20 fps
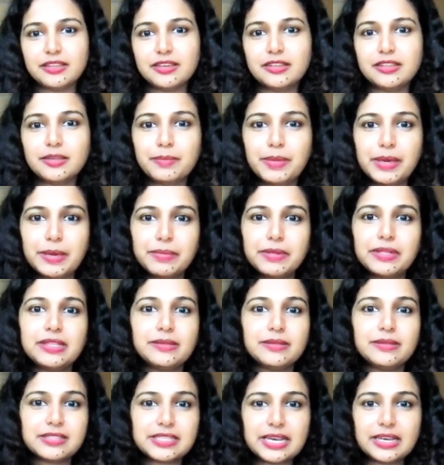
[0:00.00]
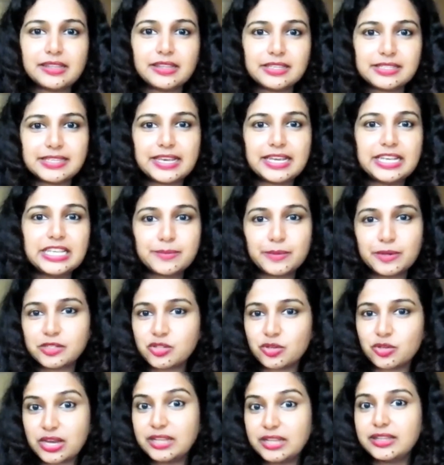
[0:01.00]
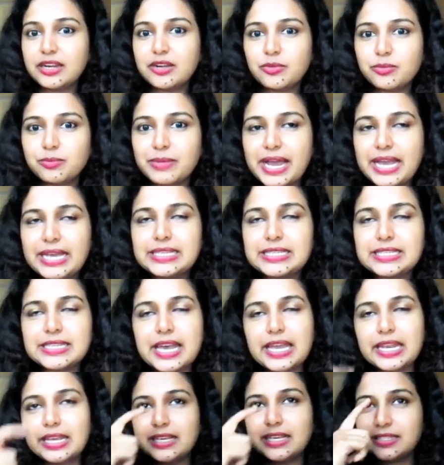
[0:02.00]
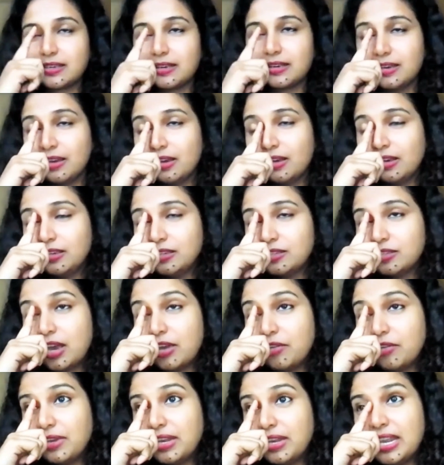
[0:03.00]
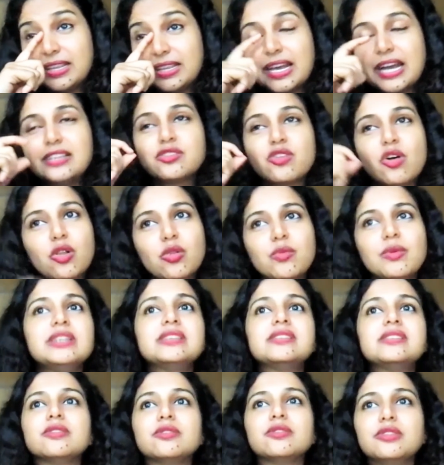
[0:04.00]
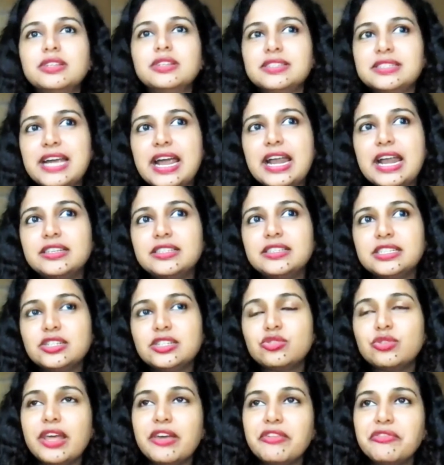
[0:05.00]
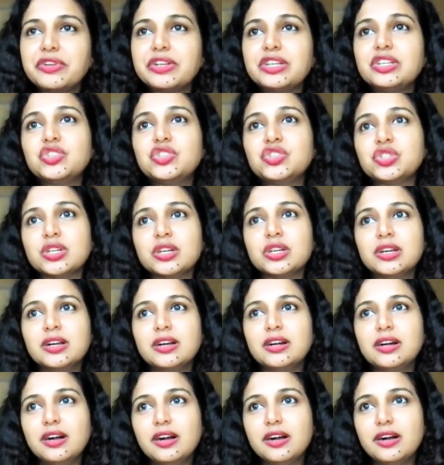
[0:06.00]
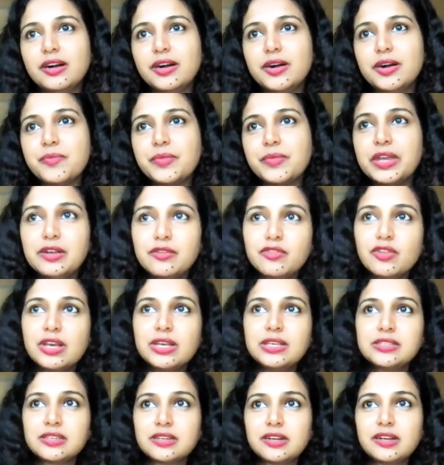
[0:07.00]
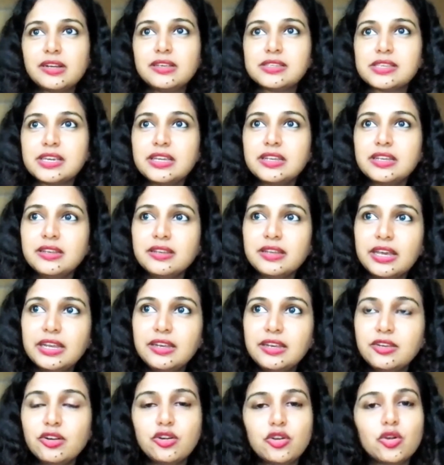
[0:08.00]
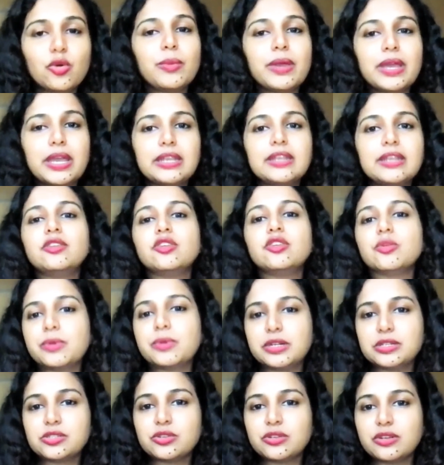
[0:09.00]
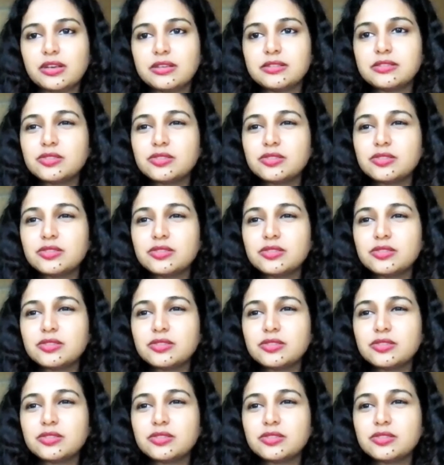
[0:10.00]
The people, the sales persona that buys Sign Easy. So I feel like that's always a good strategy to leverage influencers in your domain, in your persona.